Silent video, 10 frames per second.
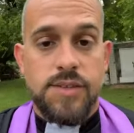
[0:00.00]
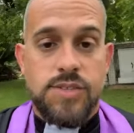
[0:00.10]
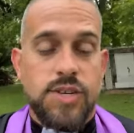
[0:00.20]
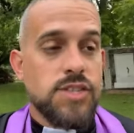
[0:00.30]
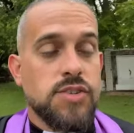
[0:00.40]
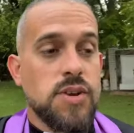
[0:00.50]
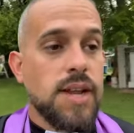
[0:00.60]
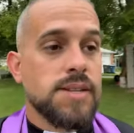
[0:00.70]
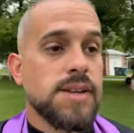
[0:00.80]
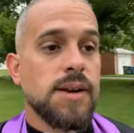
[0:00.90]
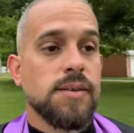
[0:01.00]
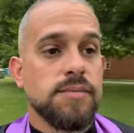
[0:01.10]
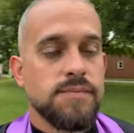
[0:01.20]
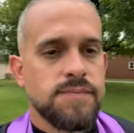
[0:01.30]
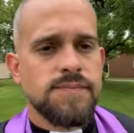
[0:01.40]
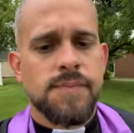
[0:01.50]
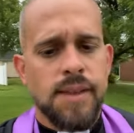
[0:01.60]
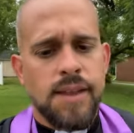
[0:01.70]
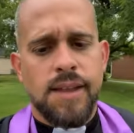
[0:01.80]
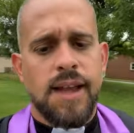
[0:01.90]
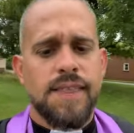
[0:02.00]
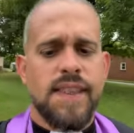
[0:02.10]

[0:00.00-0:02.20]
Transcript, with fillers: just to try to scare them. I